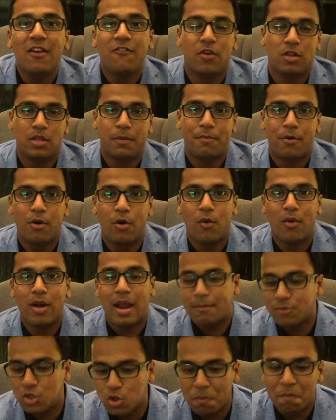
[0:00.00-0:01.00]
for the
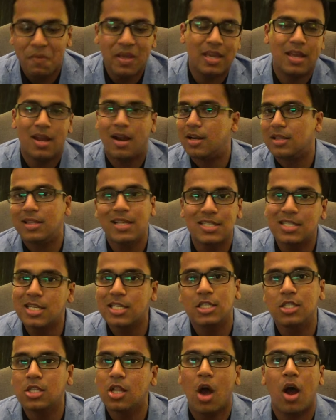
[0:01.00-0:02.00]
program to be here. This
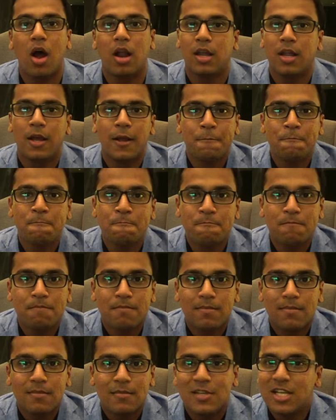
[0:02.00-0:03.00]
is not
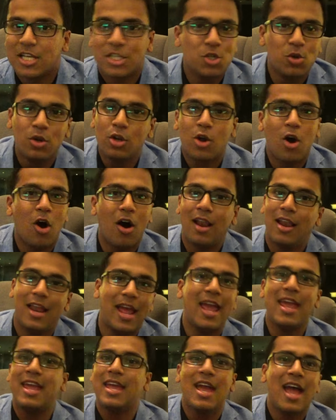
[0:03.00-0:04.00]
just you'll call,
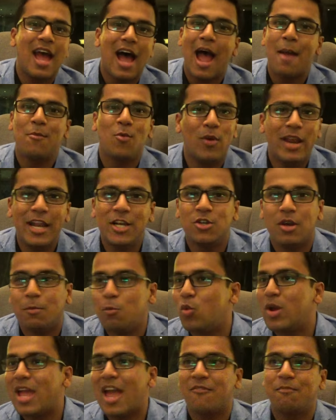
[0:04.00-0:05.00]
hey, I'm willing to.
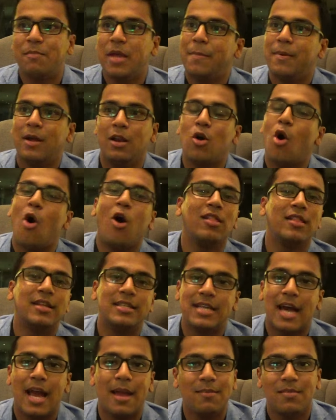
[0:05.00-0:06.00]
We have people all the
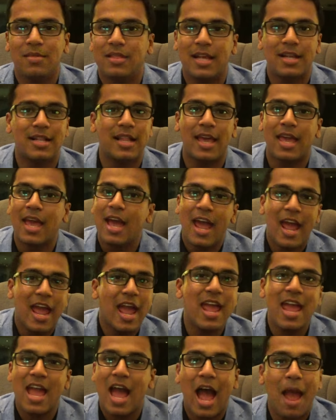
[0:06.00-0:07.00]
time, they're like,
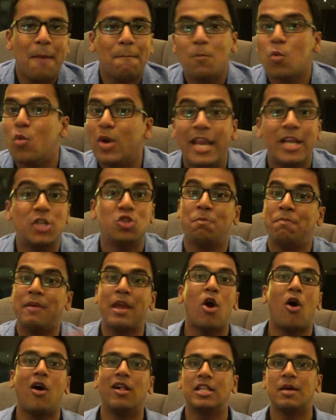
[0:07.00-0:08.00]
hey, I'm willing to pay
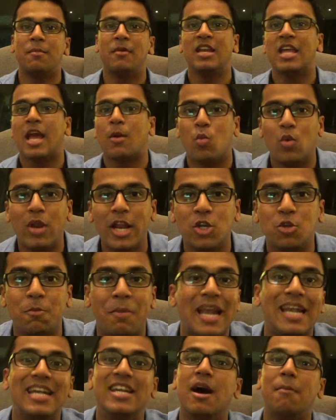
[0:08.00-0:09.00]
all the money, I'm willing to
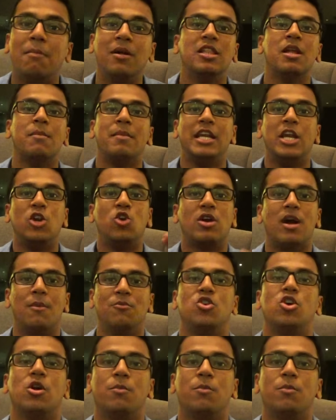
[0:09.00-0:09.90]
pay double the money to come to